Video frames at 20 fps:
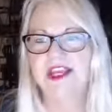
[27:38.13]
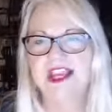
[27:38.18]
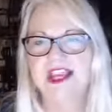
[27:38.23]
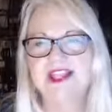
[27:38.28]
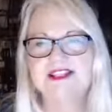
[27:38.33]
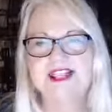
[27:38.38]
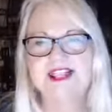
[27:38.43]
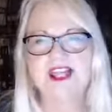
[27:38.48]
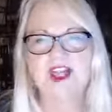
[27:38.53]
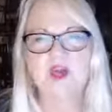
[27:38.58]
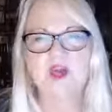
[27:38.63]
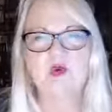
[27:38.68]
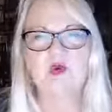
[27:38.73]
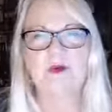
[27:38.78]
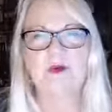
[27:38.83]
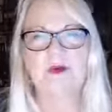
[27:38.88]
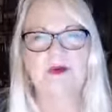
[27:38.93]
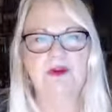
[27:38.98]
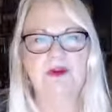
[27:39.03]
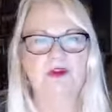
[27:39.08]
It's like a
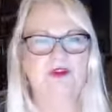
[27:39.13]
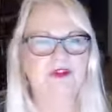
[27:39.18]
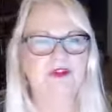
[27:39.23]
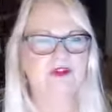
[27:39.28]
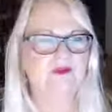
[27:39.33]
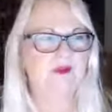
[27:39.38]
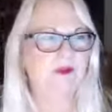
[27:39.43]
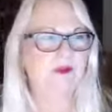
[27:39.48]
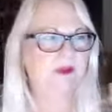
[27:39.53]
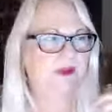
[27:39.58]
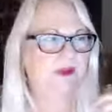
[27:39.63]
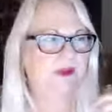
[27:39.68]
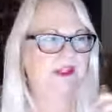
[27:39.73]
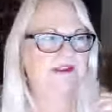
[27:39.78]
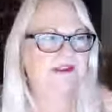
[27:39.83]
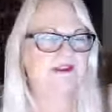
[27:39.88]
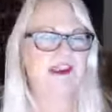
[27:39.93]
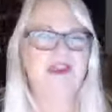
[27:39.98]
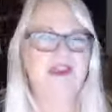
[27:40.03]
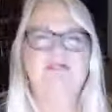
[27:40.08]
crippling, crippling
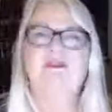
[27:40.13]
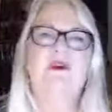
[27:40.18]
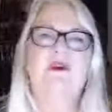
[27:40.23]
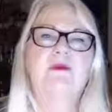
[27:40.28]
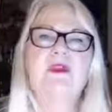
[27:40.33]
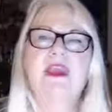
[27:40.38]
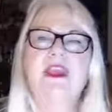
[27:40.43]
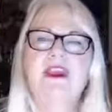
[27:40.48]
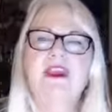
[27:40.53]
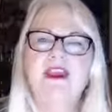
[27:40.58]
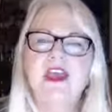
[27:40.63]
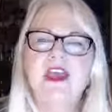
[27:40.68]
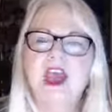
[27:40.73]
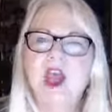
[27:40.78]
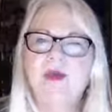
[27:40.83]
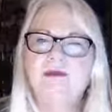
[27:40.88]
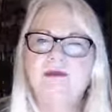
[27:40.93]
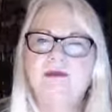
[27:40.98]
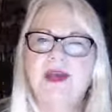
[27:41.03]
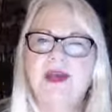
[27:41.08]
thing for me.
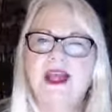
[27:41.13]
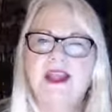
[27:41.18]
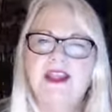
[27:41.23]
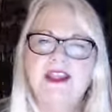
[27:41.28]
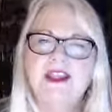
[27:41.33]
But,